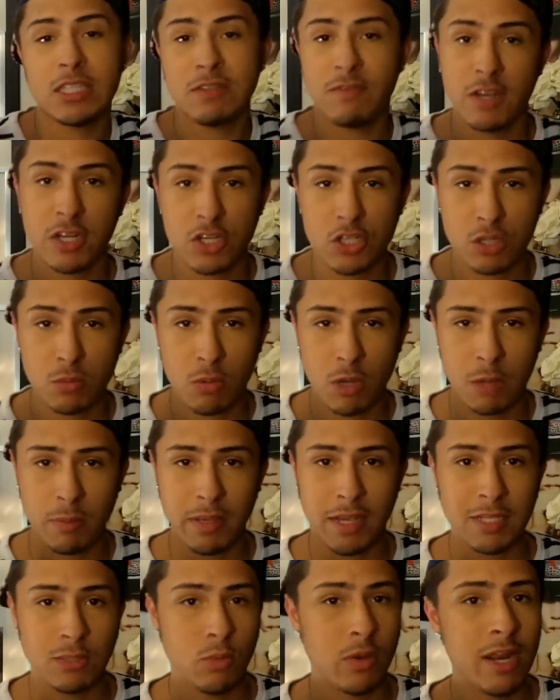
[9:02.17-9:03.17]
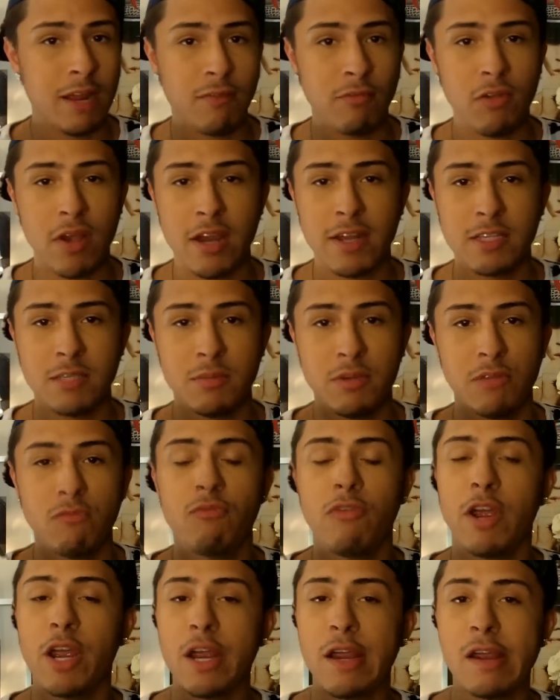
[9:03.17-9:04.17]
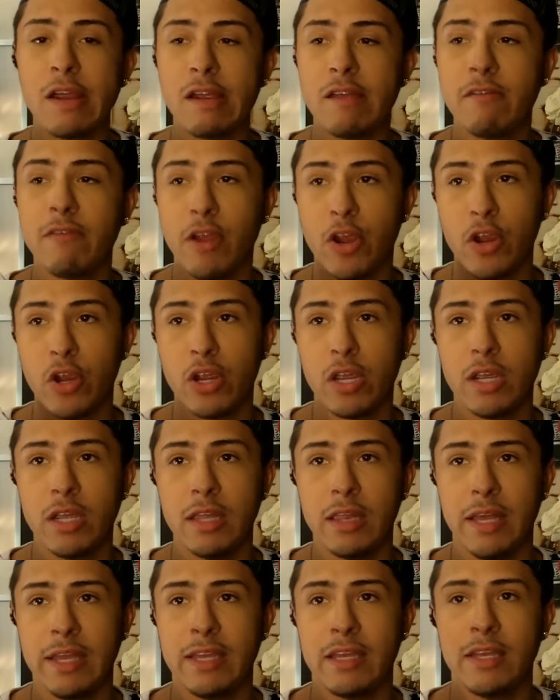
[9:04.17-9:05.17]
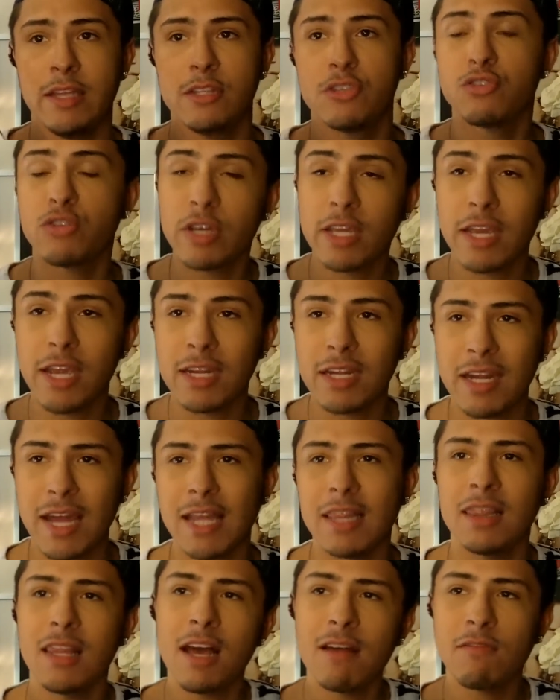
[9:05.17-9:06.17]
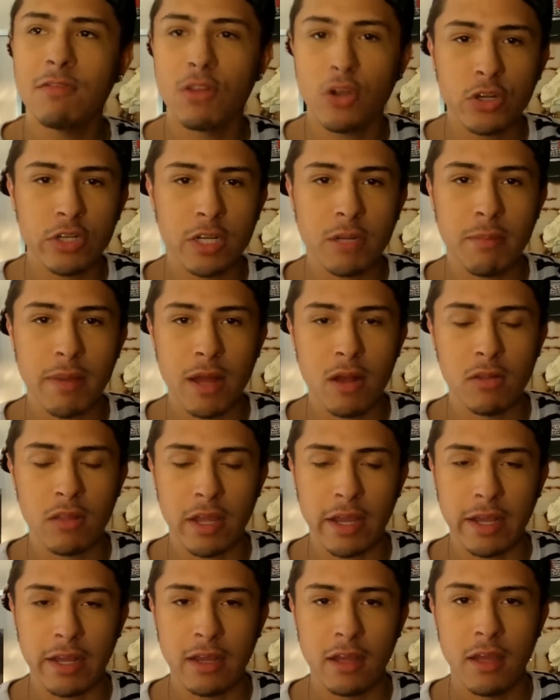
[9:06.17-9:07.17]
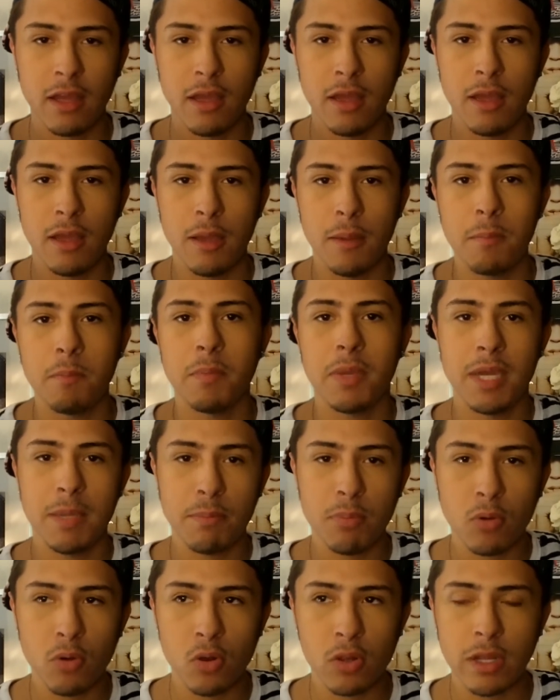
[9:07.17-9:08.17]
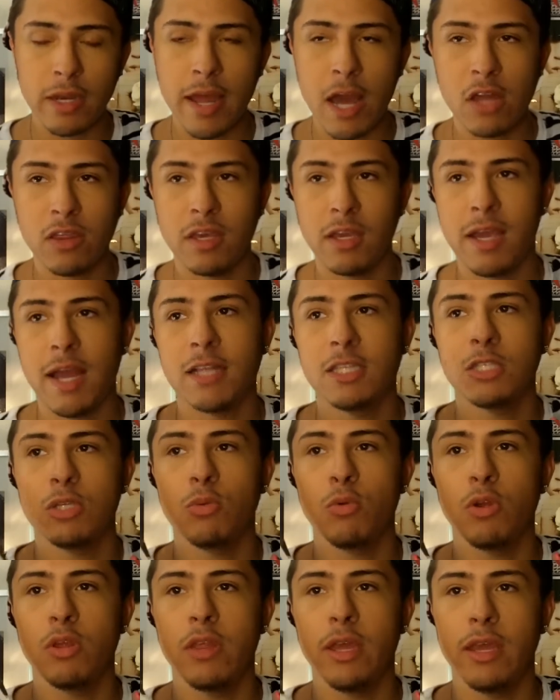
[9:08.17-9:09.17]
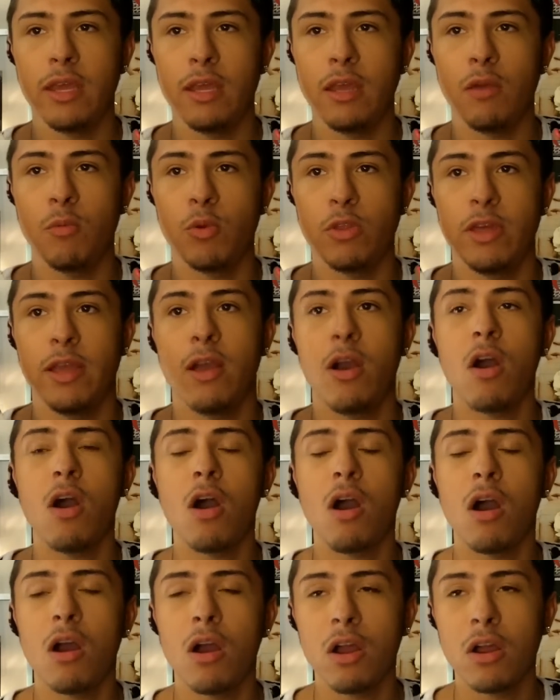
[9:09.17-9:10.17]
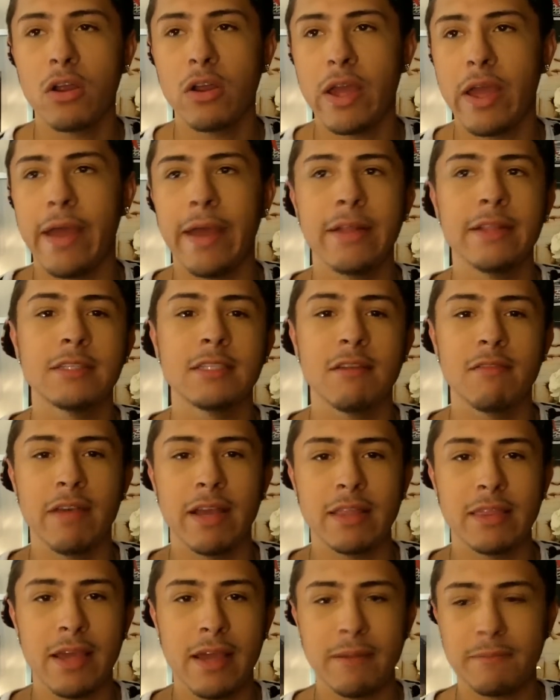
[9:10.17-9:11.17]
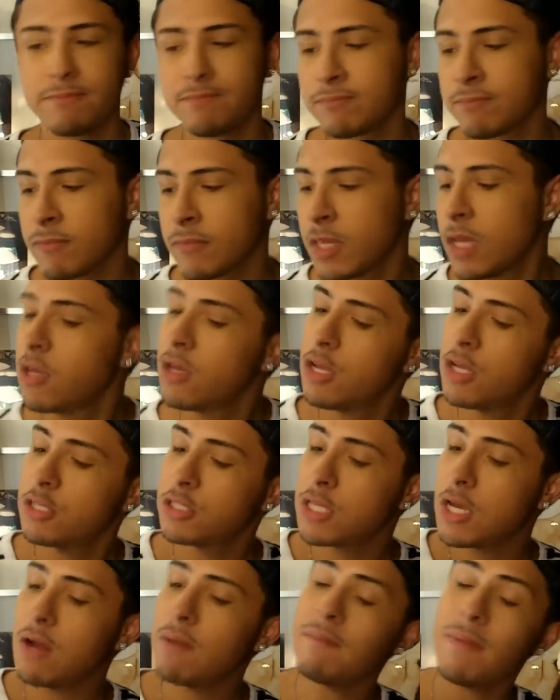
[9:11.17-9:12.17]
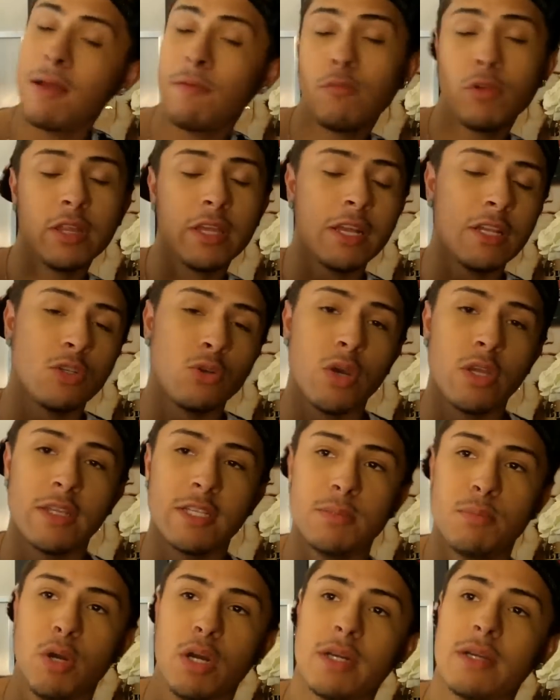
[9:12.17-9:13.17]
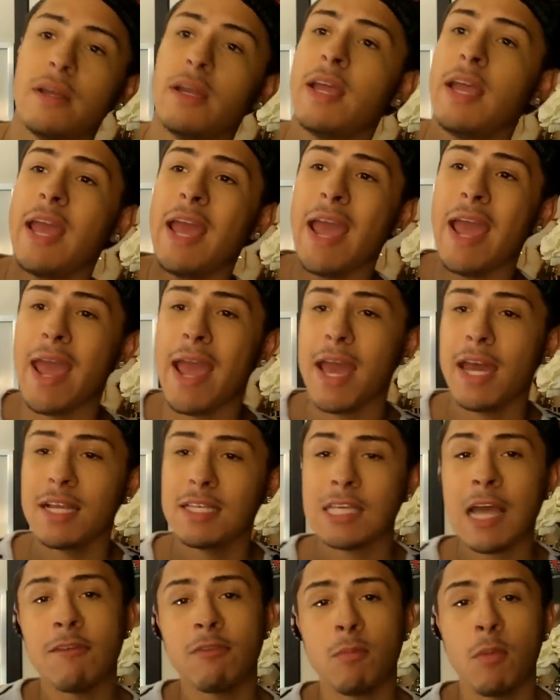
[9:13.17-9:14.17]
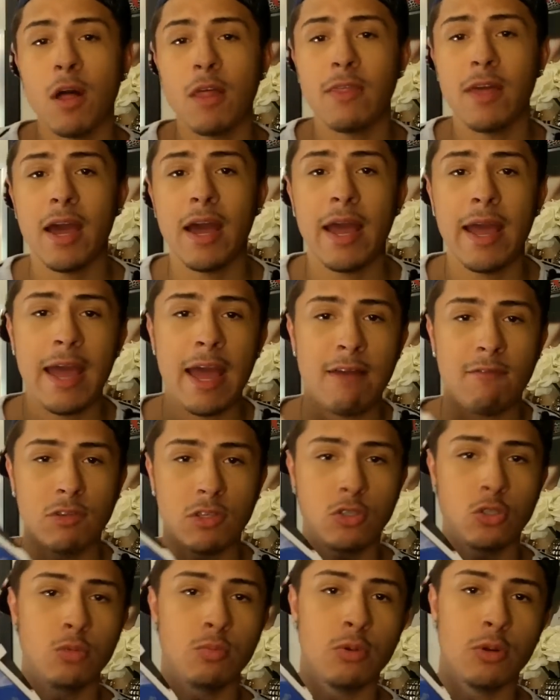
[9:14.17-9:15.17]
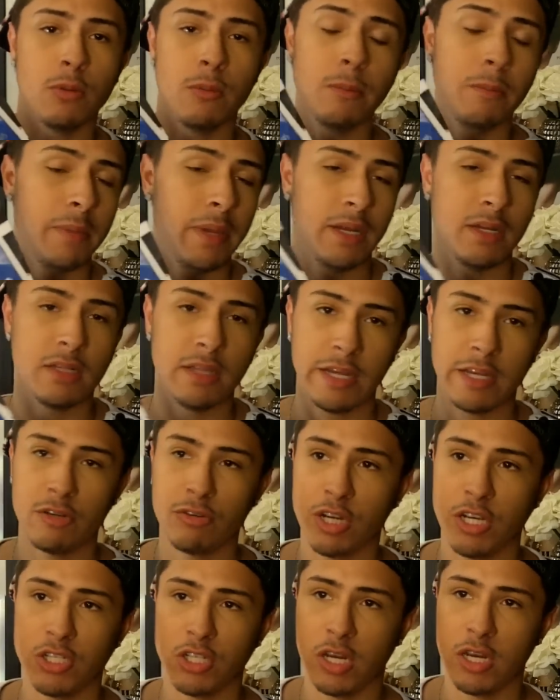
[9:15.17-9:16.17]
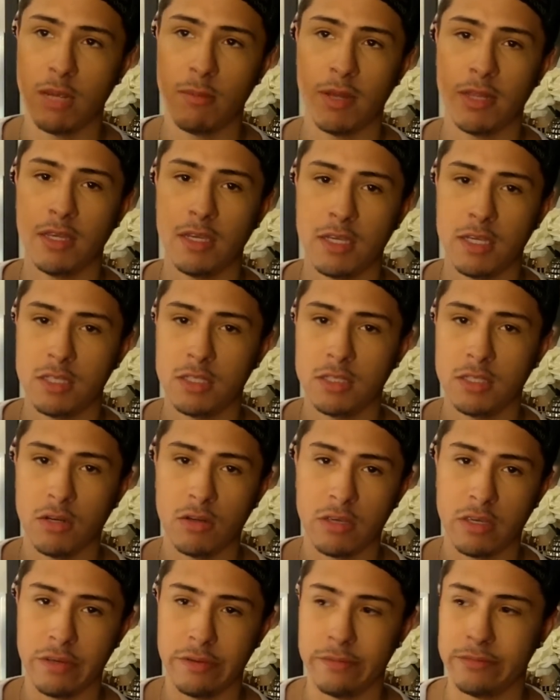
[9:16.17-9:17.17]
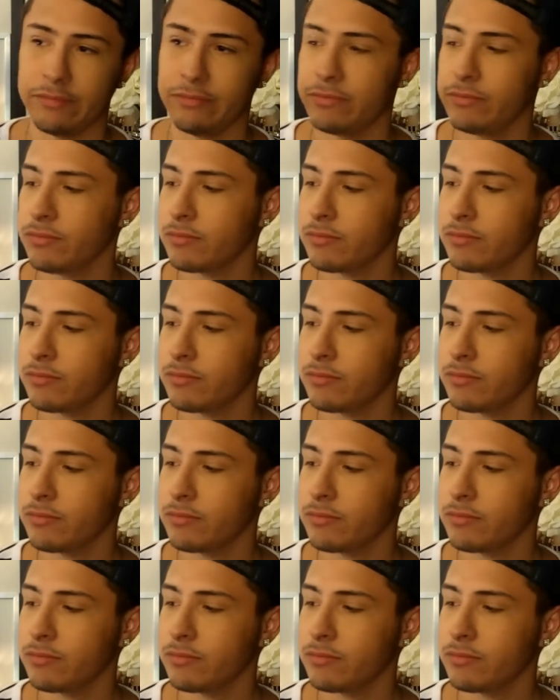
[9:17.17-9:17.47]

wait to finish the book because what I've read has been very, very like intriguing, and I love learning about like people and how they got to where they where they are and stuff like that. So I'm really enjoying this book. And aside from all that, I have a super big like crush on him. I think he's so cute.